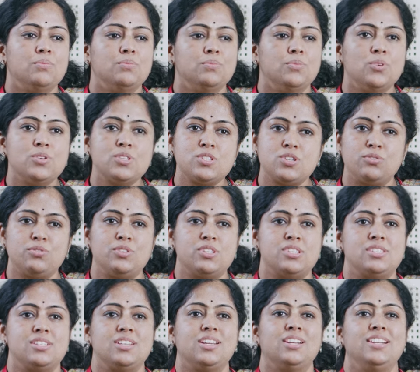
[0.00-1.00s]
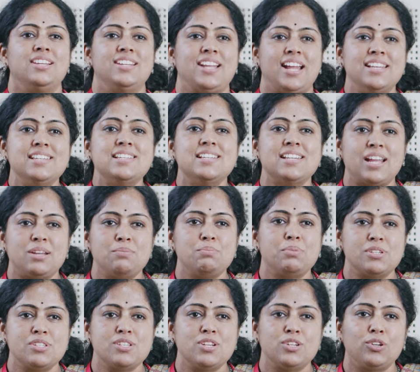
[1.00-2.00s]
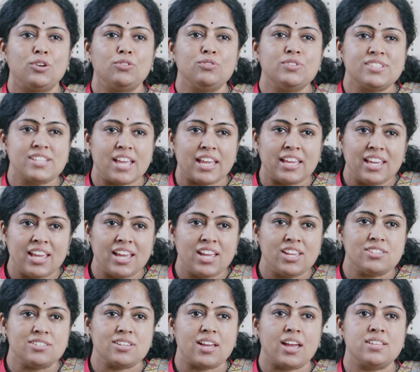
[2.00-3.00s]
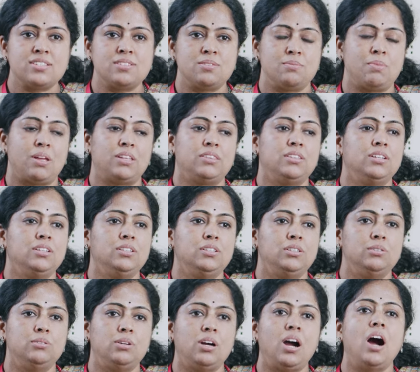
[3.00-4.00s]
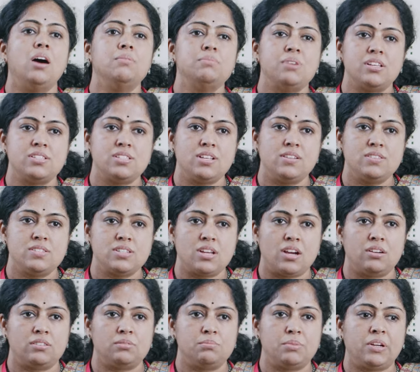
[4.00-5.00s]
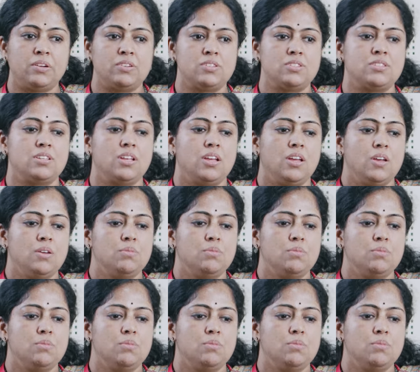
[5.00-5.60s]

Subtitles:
most of us, nearly 99% of us, engage as a method to calm ourselves down, because